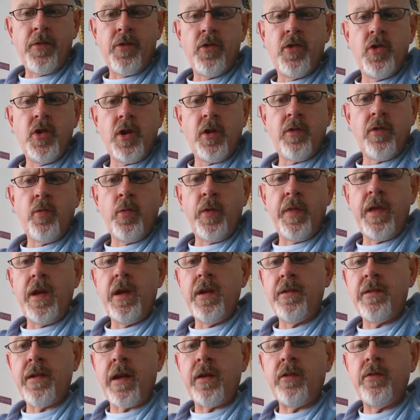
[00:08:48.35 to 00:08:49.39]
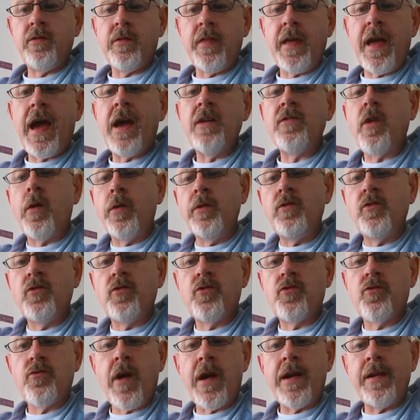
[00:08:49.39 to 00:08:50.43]
just with the inner tank, so the air's going
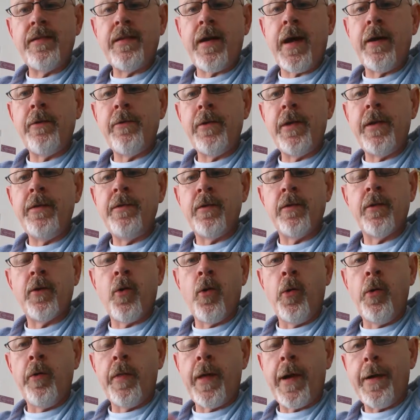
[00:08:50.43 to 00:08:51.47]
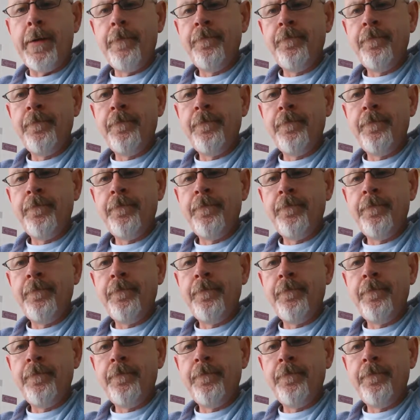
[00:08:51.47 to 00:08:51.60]
straight down into the coil there,